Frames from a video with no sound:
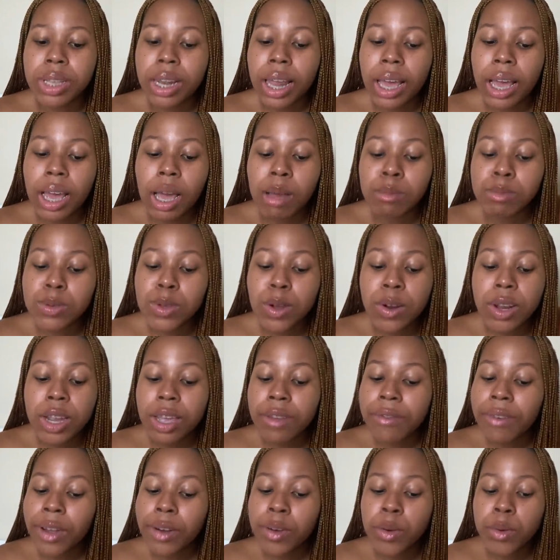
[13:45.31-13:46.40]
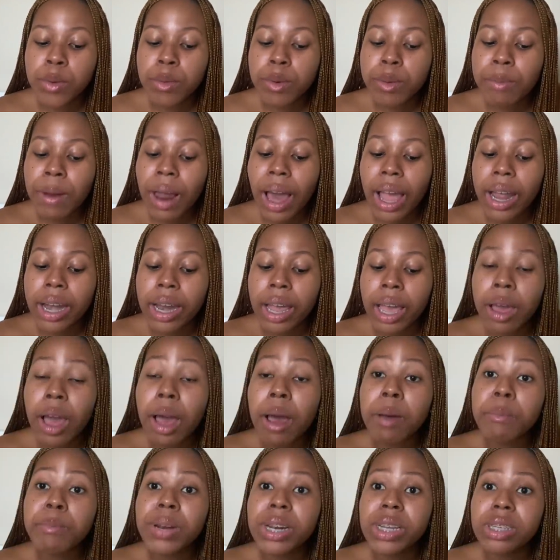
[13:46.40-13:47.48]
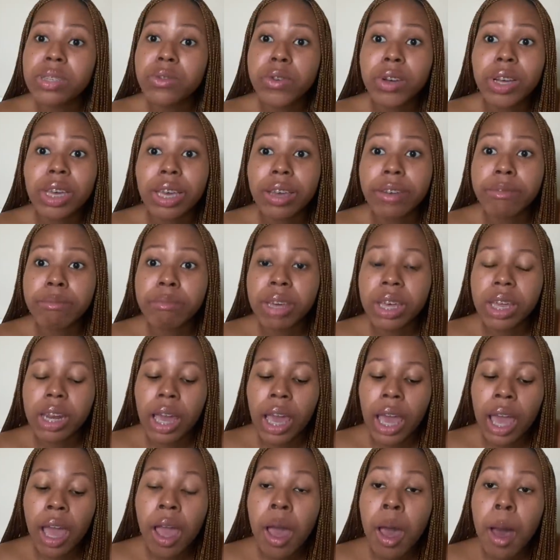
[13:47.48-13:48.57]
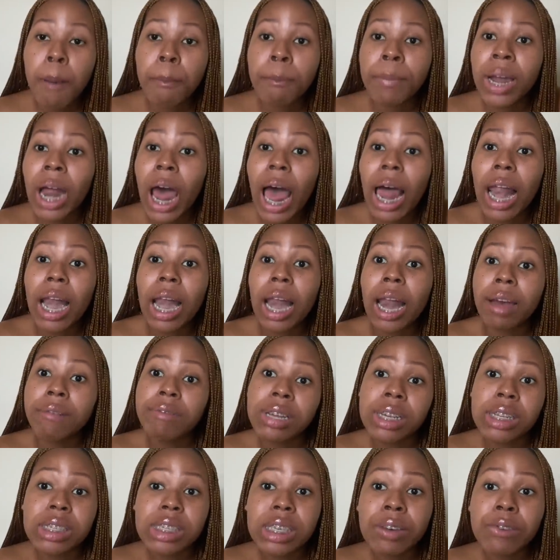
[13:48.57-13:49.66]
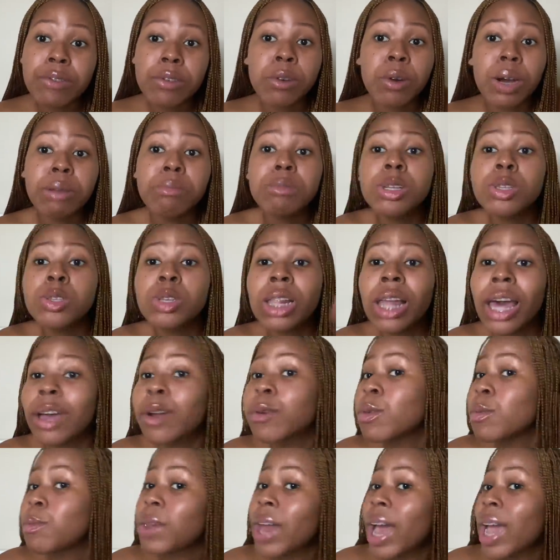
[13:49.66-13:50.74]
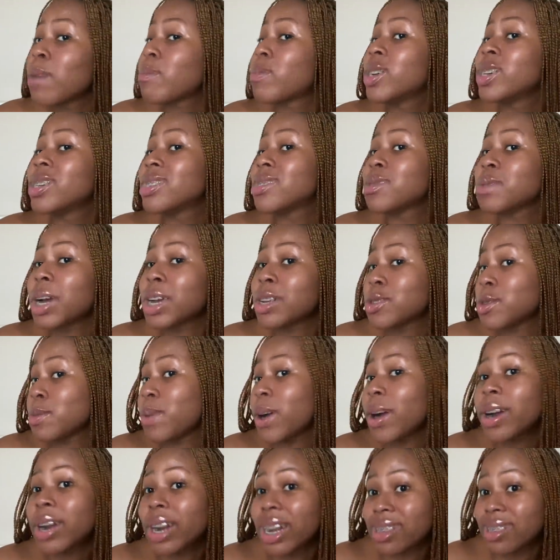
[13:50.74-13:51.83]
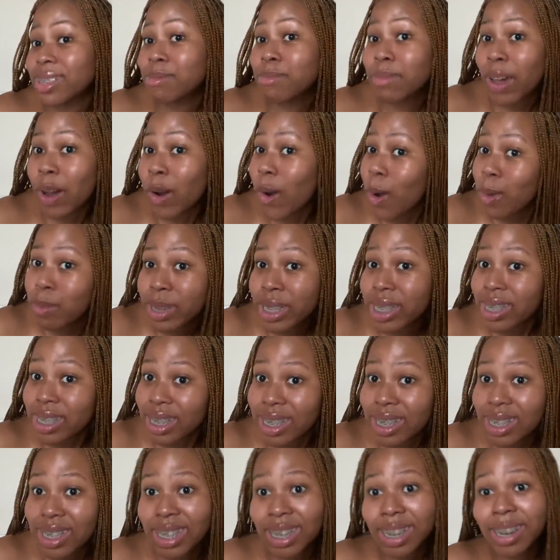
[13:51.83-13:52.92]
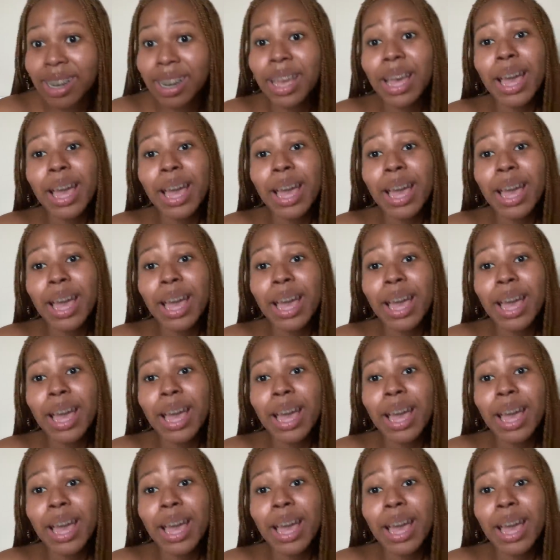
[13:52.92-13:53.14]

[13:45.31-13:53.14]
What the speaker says: Like, I'm sorry if I don't reply, ne, please forgive me, ne, but I love it. If you want me to like reply, please write your paragraphs in the comment section.